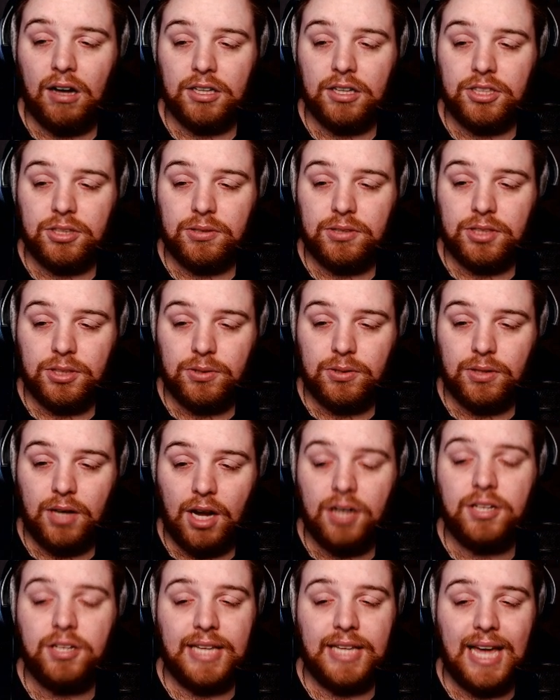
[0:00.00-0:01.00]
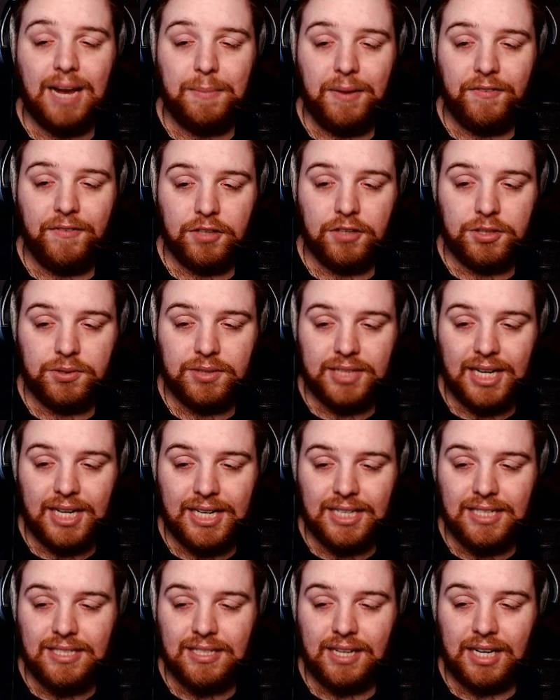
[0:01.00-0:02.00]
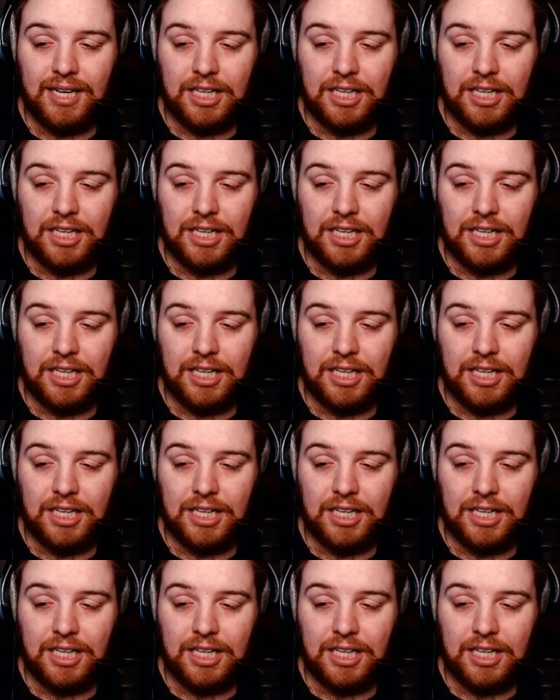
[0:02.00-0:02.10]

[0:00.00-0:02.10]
onto the enemy for 2 seconds.